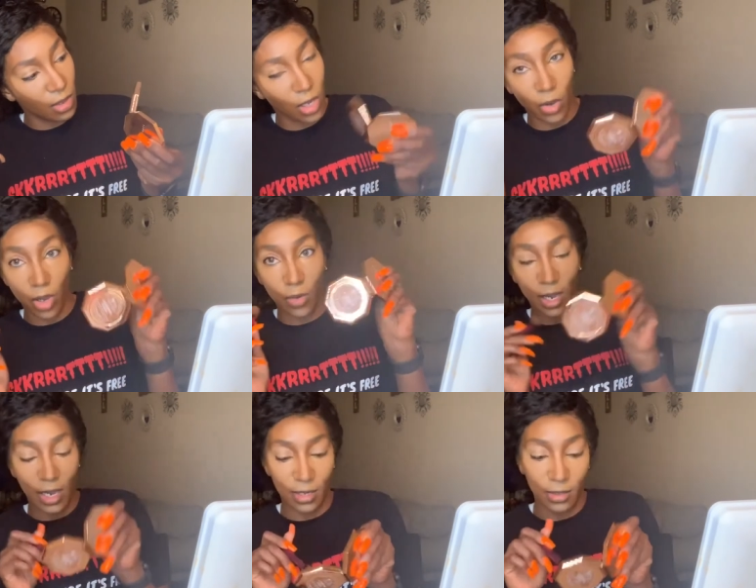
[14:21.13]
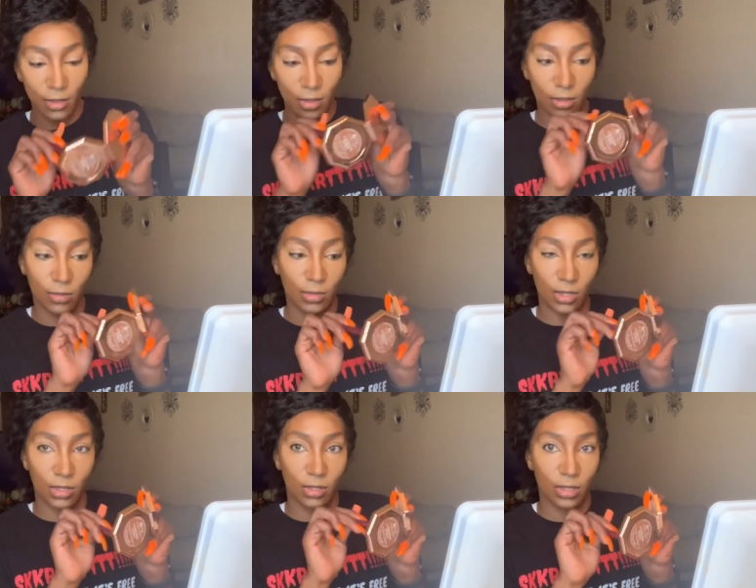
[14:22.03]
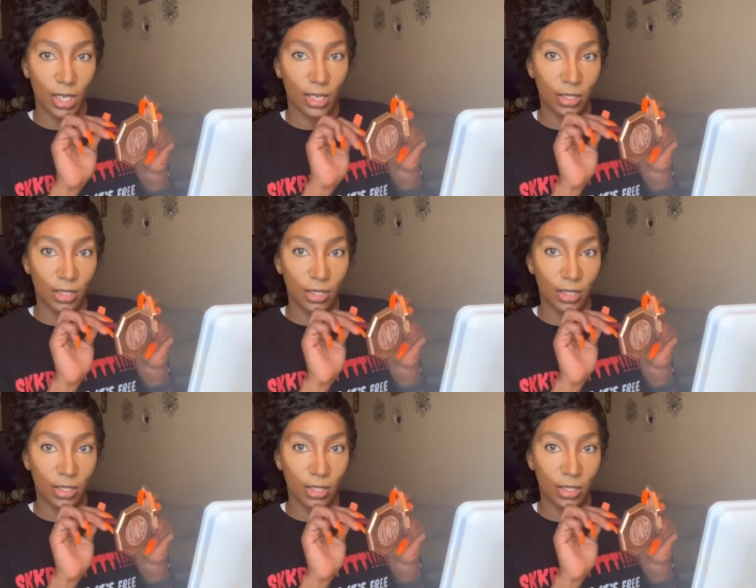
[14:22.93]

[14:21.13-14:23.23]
Coco Naughty. Just taking